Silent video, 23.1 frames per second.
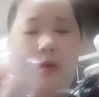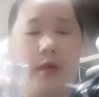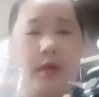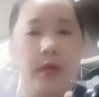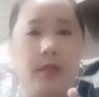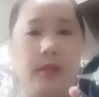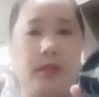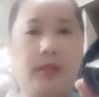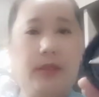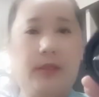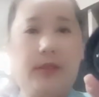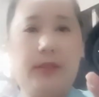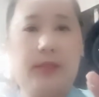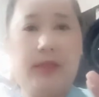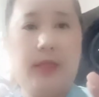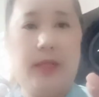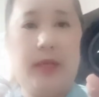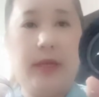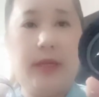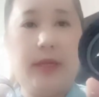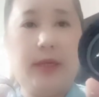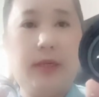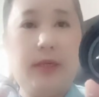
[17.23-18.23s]
and this is
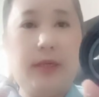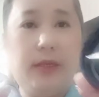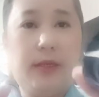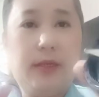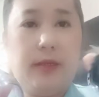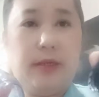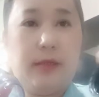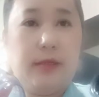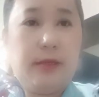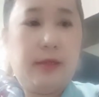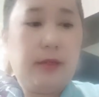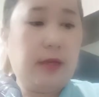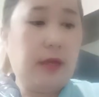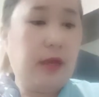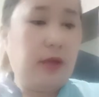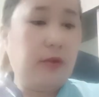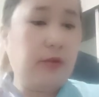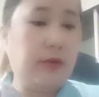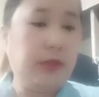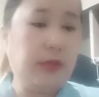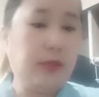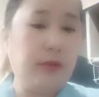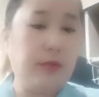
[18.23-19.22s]
like how
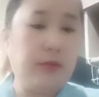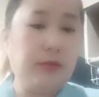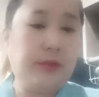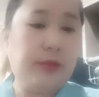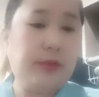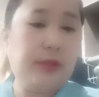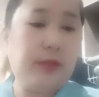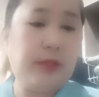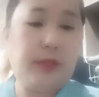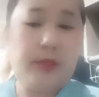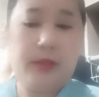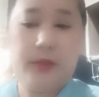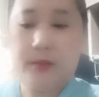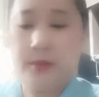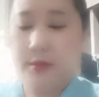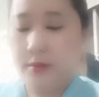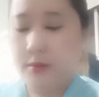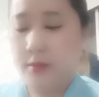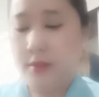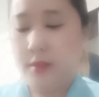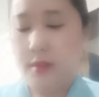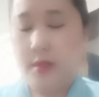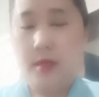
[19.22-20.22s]
it goes on
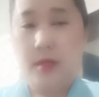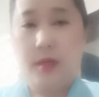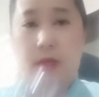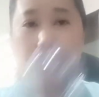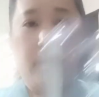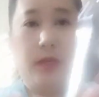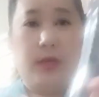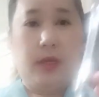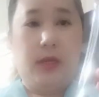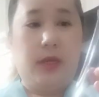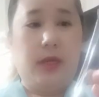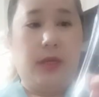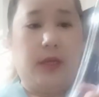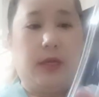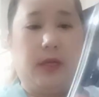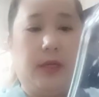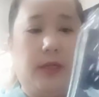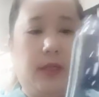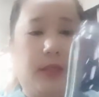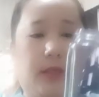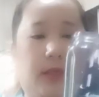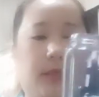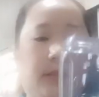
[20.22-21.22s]

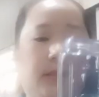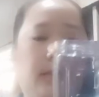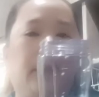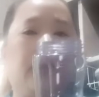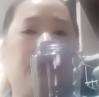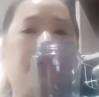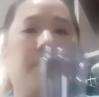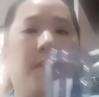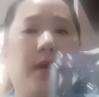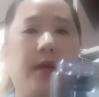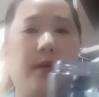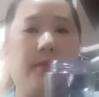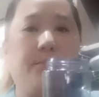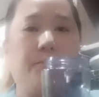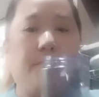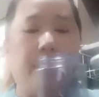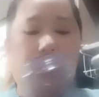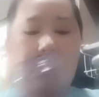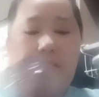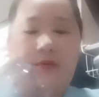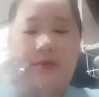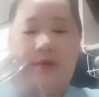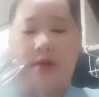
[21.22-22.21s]
this is my
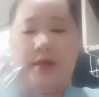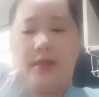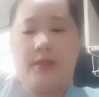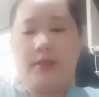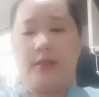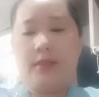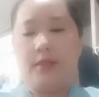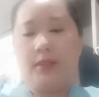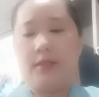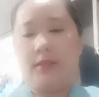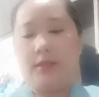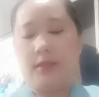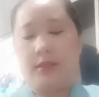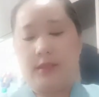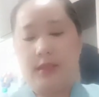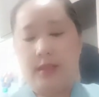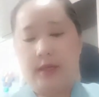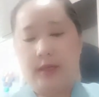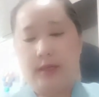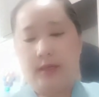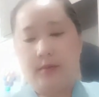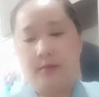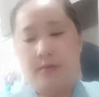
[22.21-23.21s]
breakfast this is
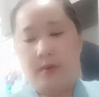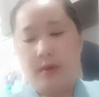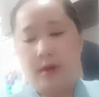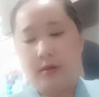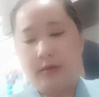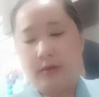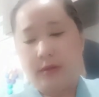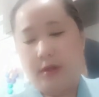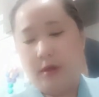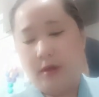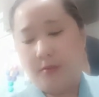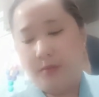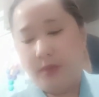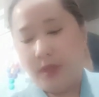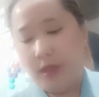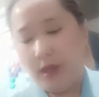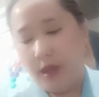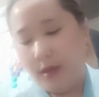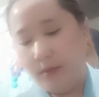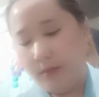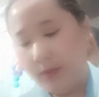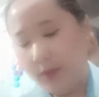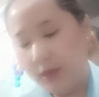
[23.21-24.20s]
like about how many
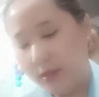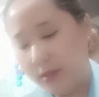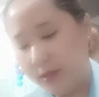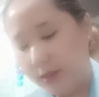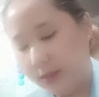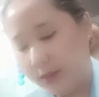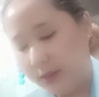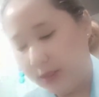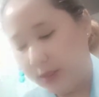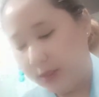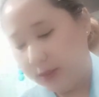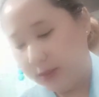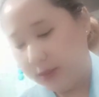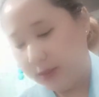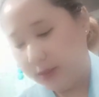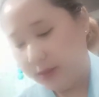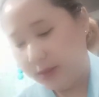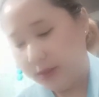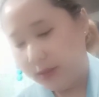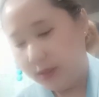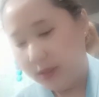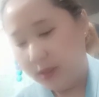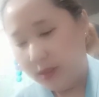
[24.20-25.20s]
ml is this
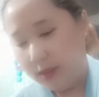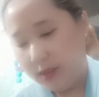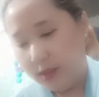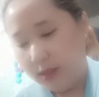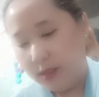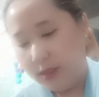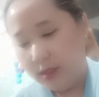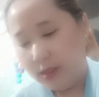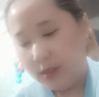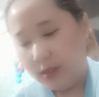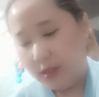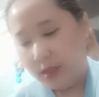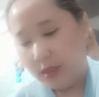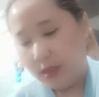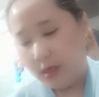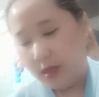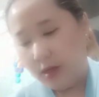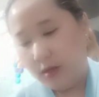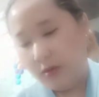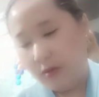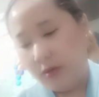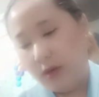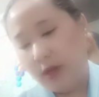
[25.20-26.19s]

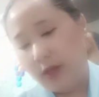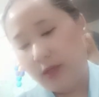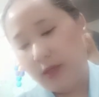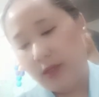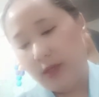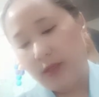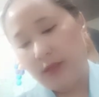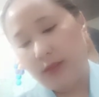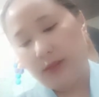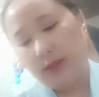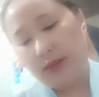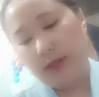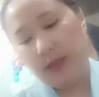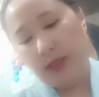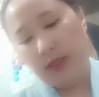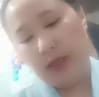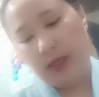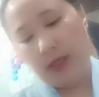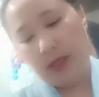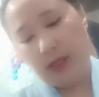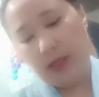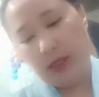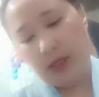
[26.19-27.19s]
uh, i can't
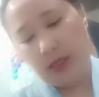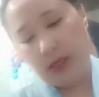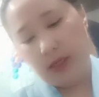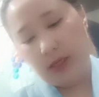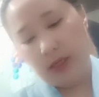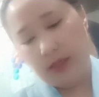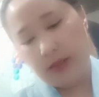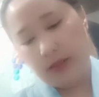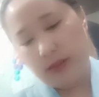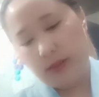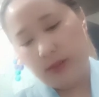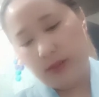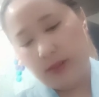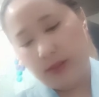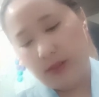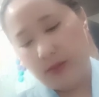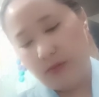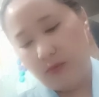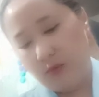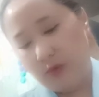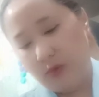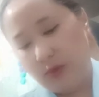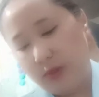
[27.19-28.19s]
see
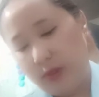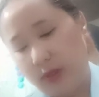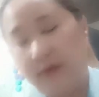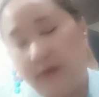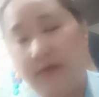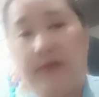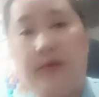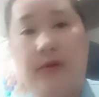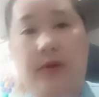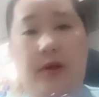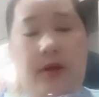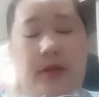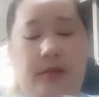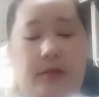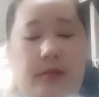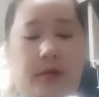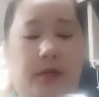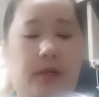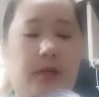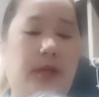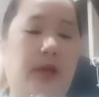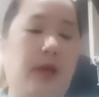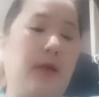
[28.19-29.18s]
somewhat like
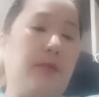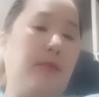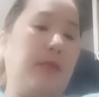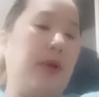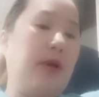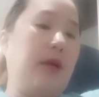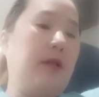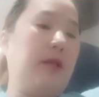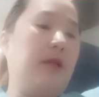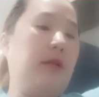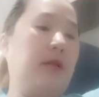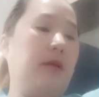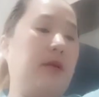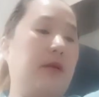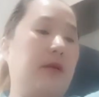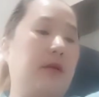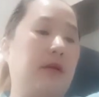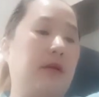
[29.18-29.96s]
400 ml